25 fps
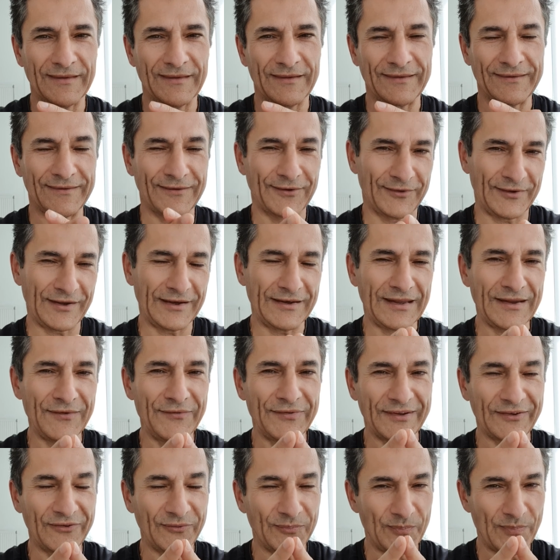So that
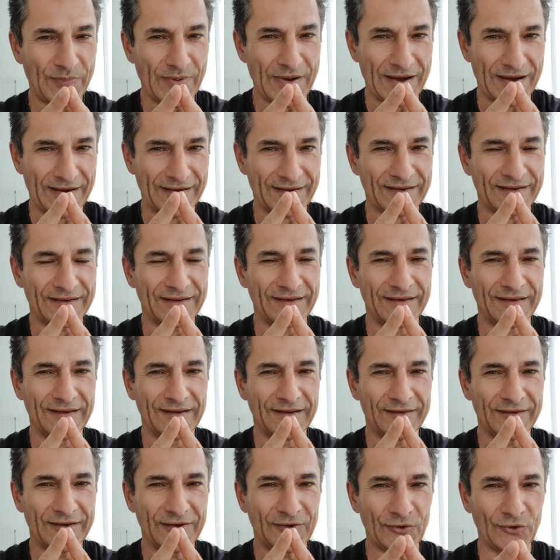gives us back
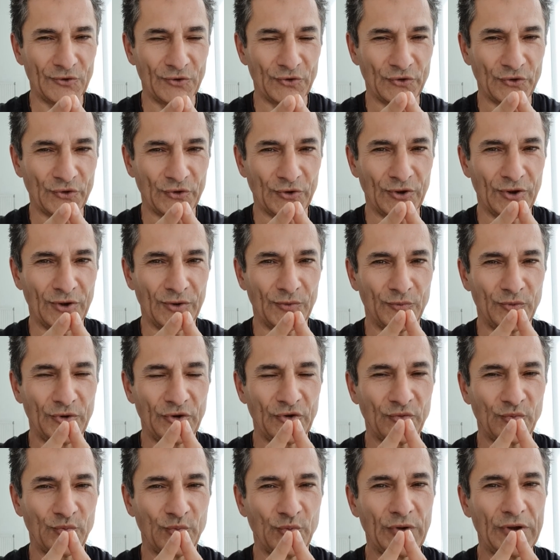the control
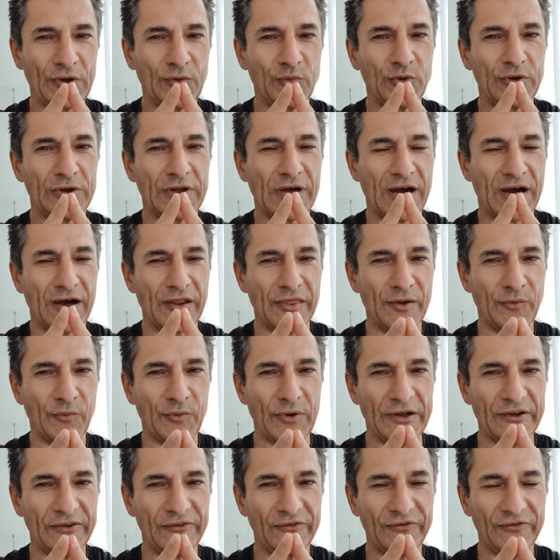which we would
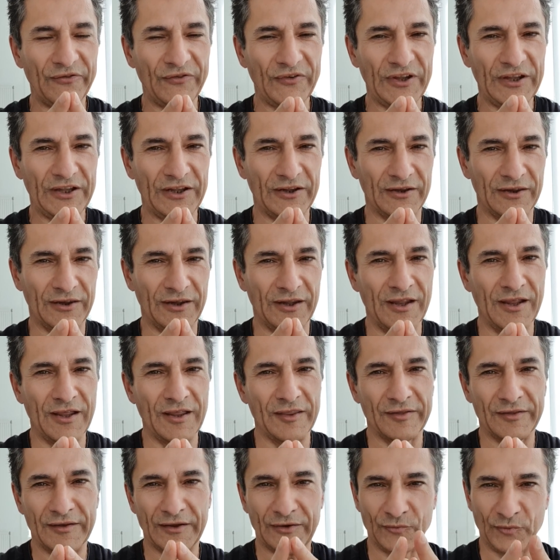otherwise feel
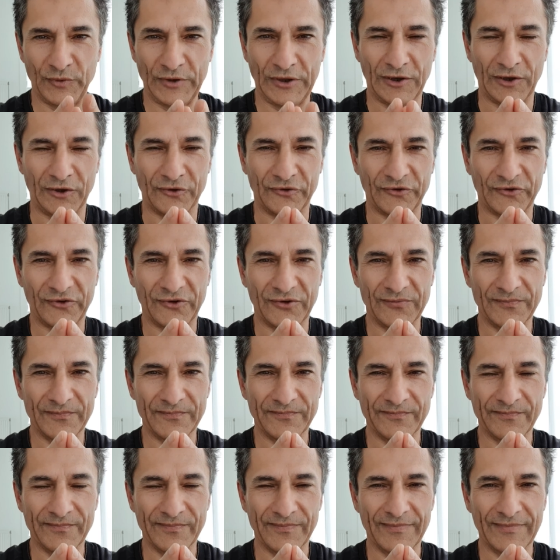that we lost.
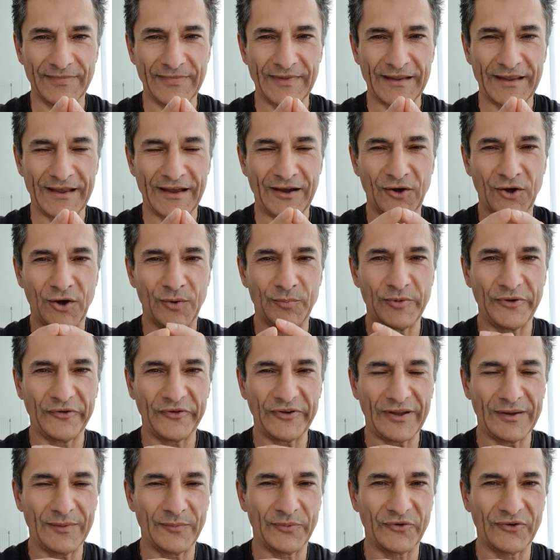I hope this
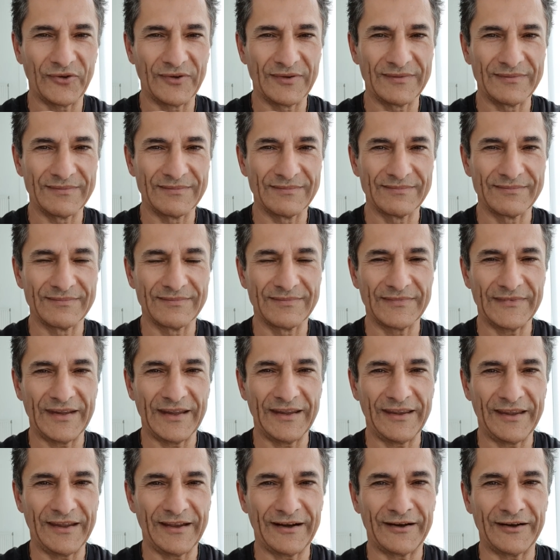helps.
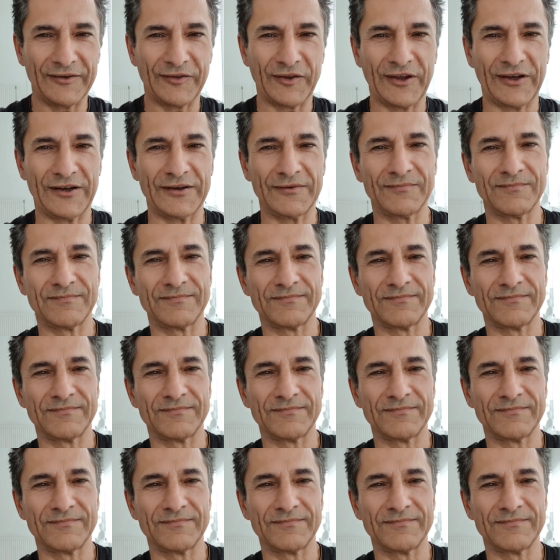Take care out there.